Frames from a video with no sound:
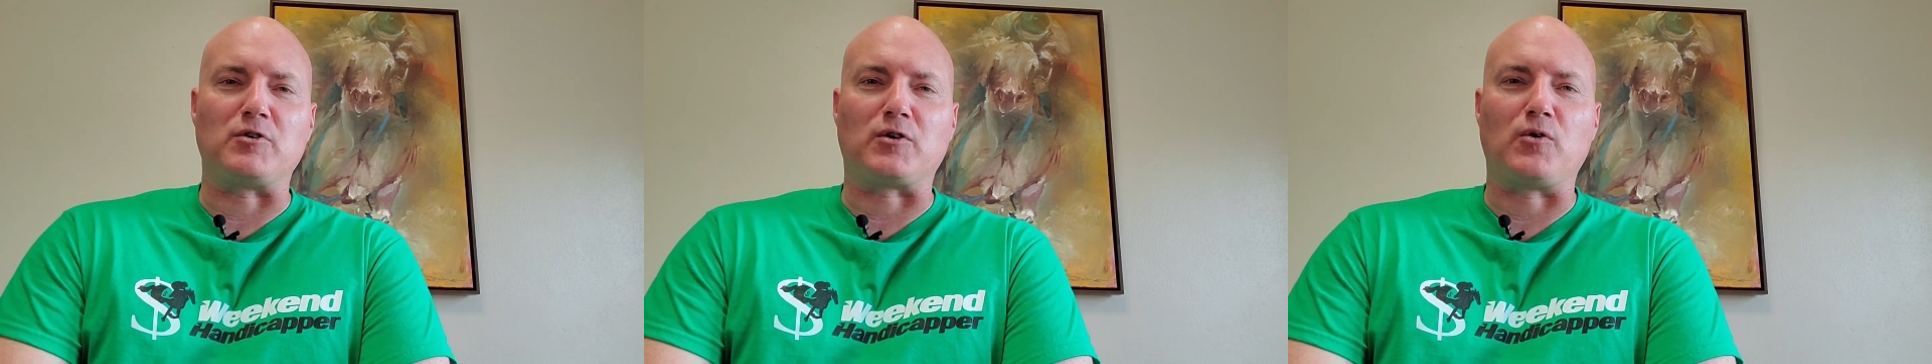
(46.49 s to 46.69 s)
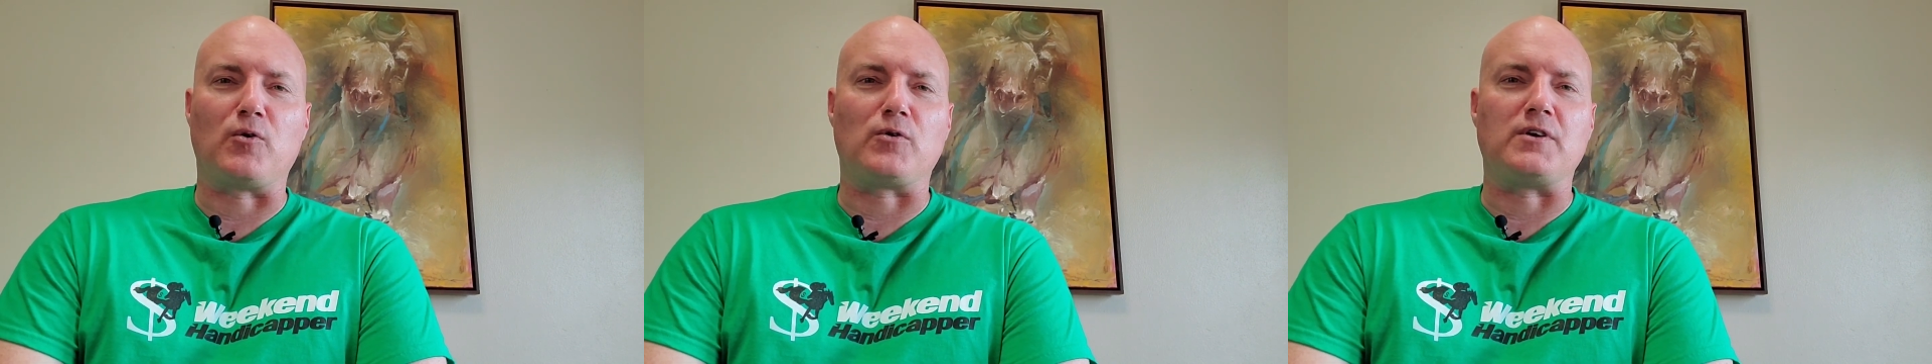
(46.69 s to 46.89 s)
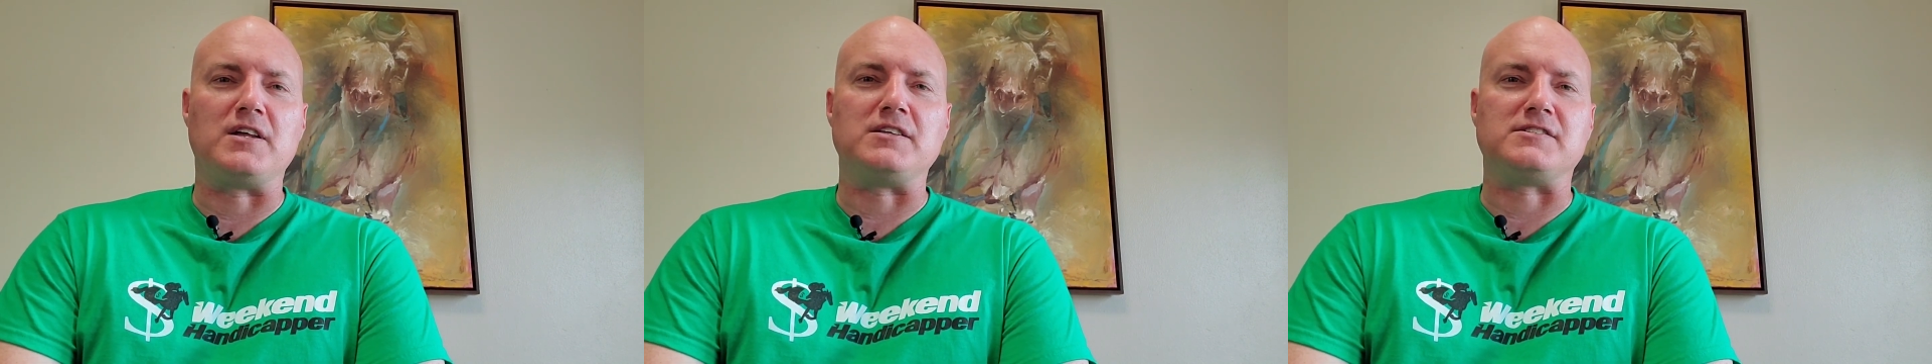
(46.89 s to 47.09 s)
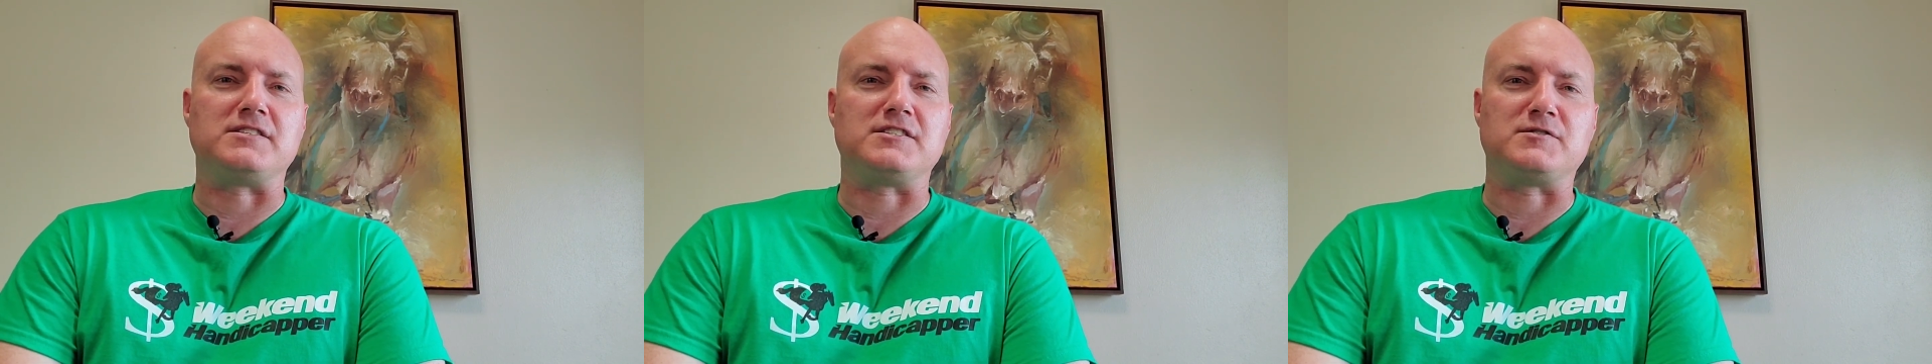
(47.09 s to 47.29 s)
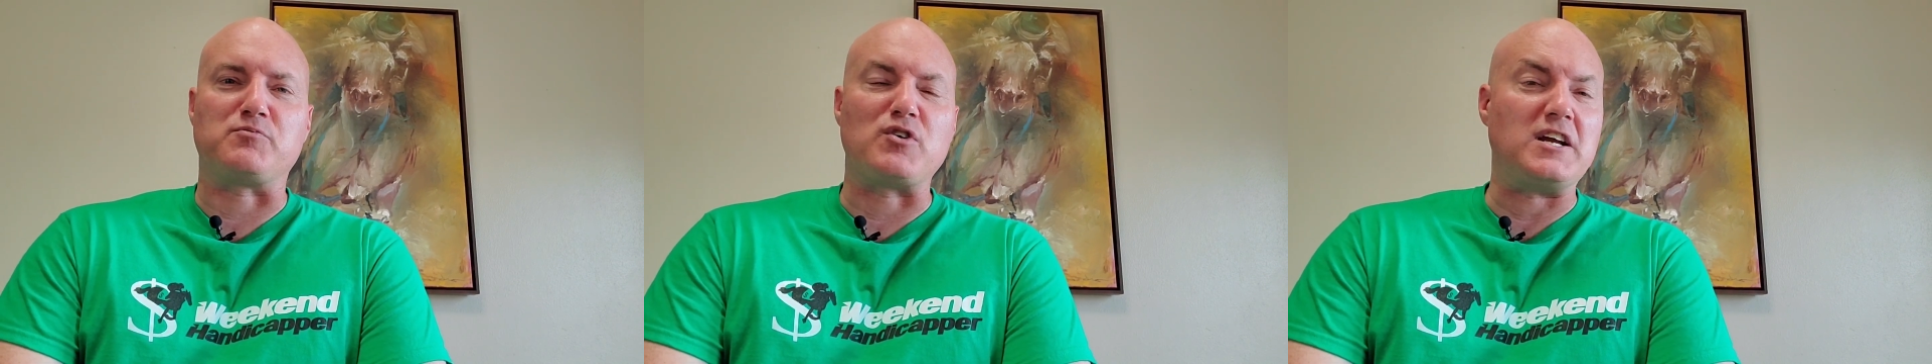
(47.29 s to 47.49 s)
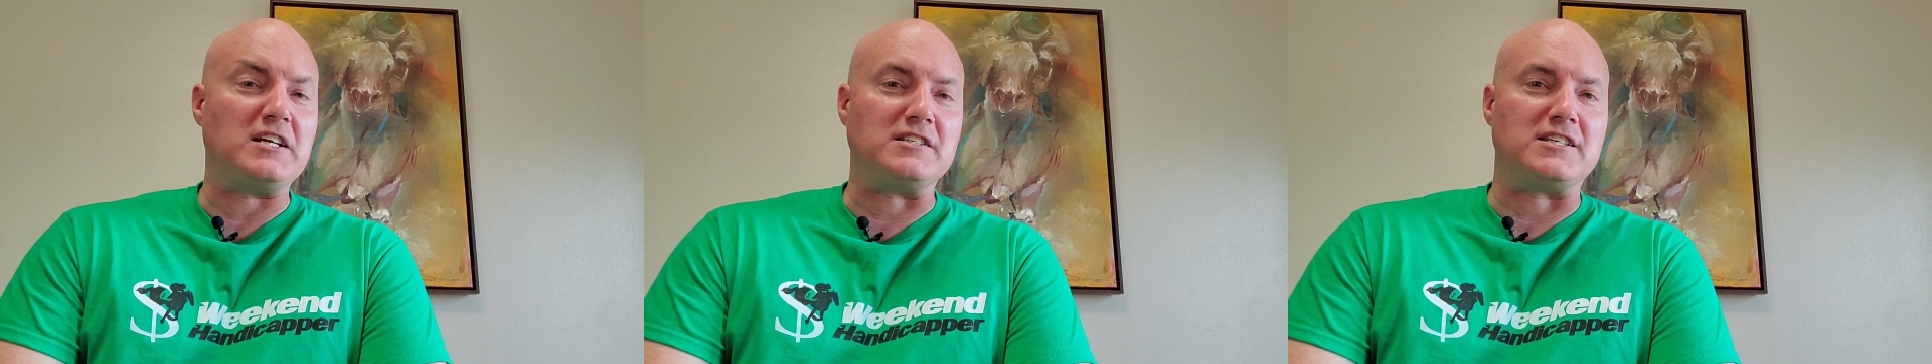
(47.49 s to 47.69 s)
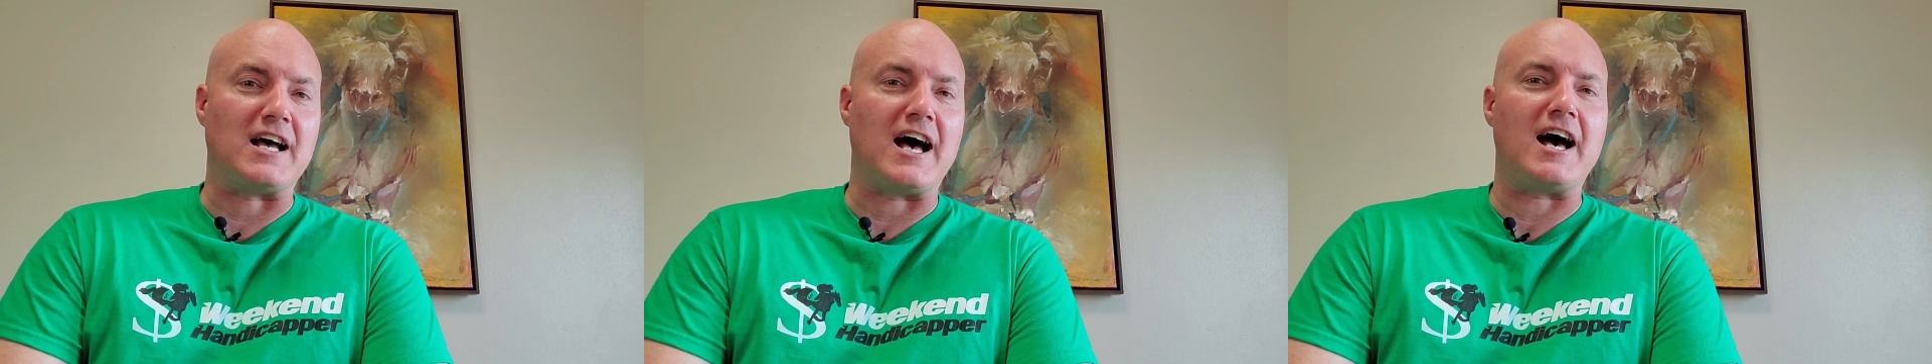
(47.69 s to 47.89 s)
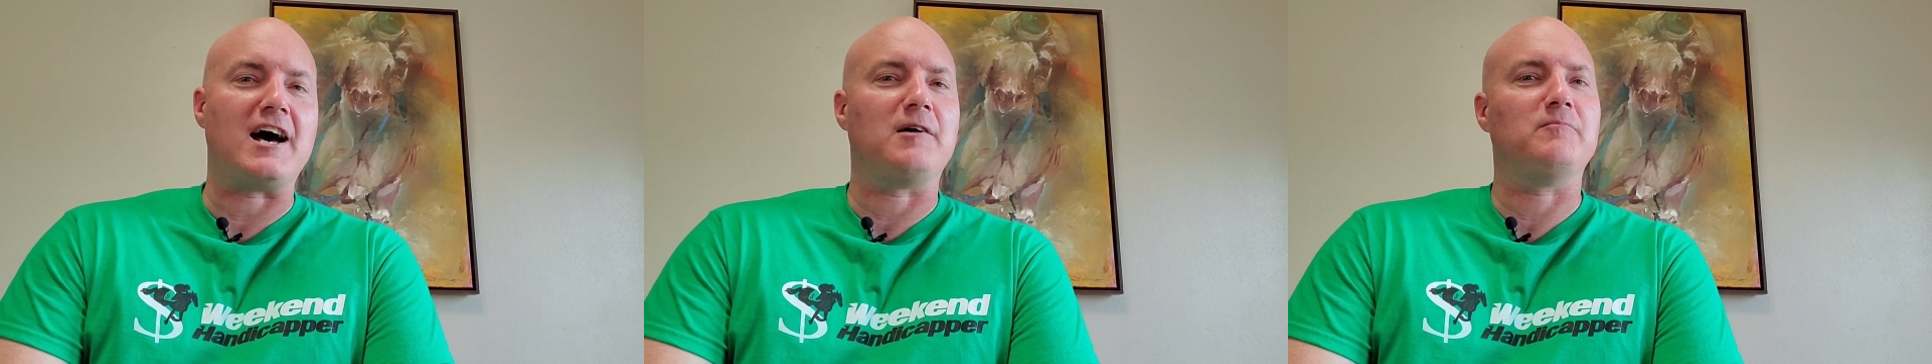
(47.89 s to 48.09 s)
recording this
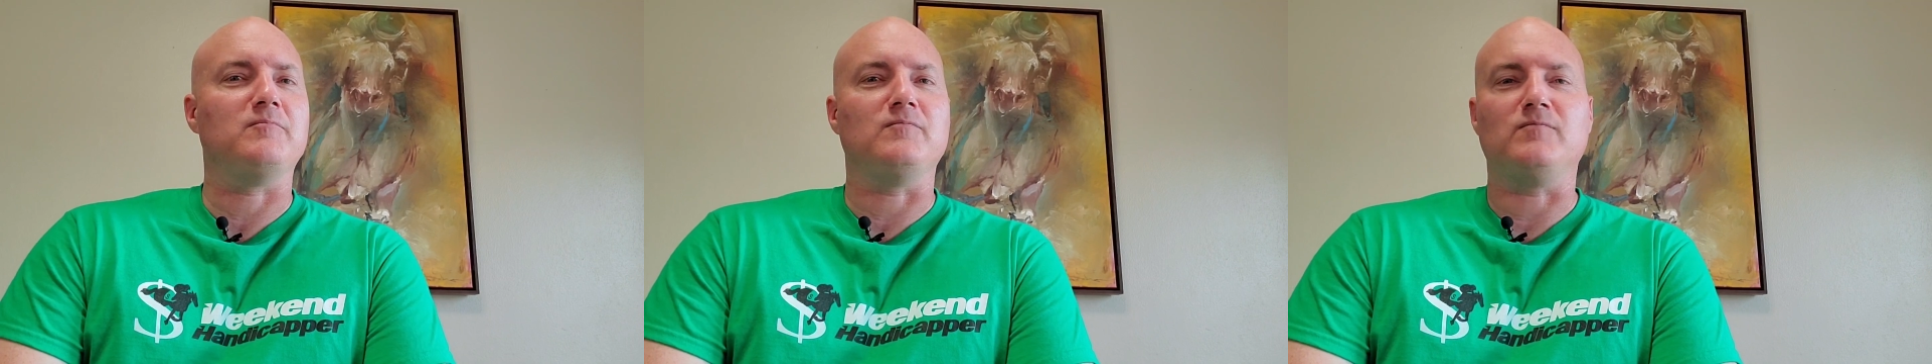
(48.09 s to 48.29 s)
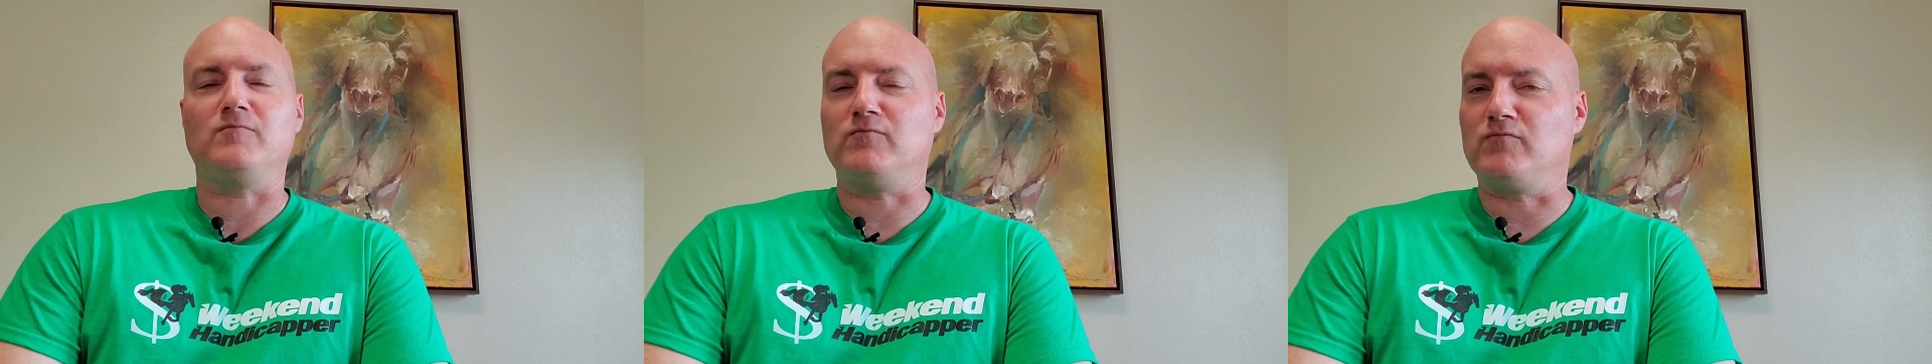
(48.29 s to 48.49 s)
springtime,